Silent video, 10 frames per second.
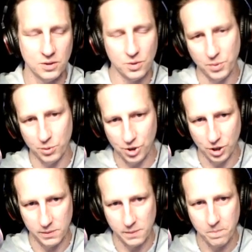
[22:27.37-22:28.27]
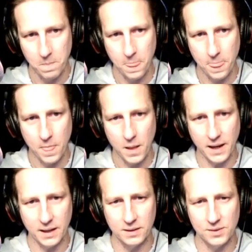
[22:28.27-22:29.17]
to Bruce Sherman.
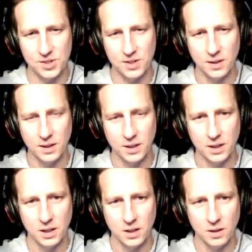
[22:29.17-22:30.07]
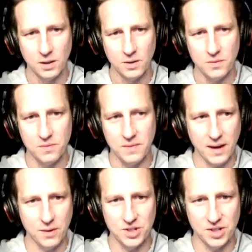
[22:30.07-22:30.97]
And
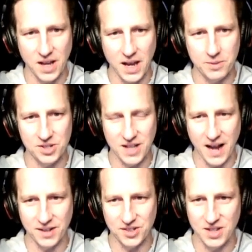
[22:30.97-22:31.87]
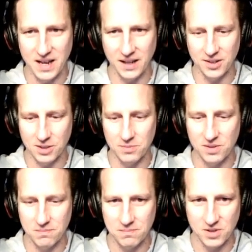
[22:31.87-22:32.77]
now's the time to start seeing
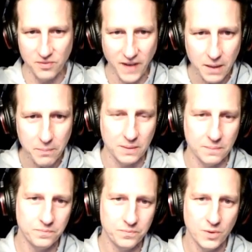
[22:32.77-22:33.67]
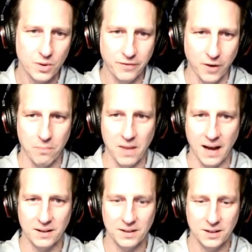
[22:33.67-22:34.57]
some development from
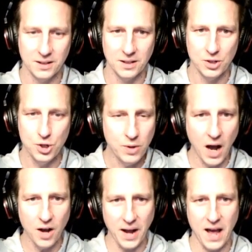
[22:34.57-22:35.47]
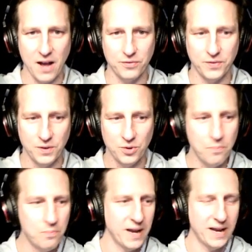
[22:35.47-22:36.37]
that. You can't have
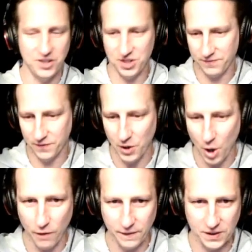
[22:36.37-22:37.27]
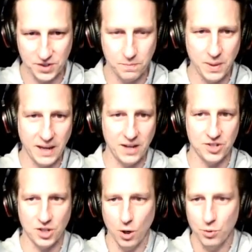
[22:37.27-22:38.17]
the biggest front office,
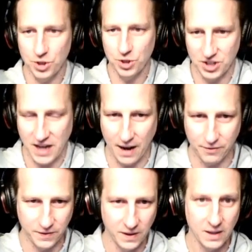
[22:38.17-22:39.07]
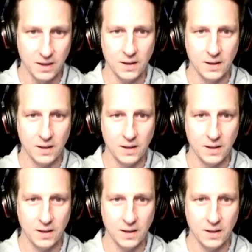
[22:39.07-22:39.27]
biggest coaching staff,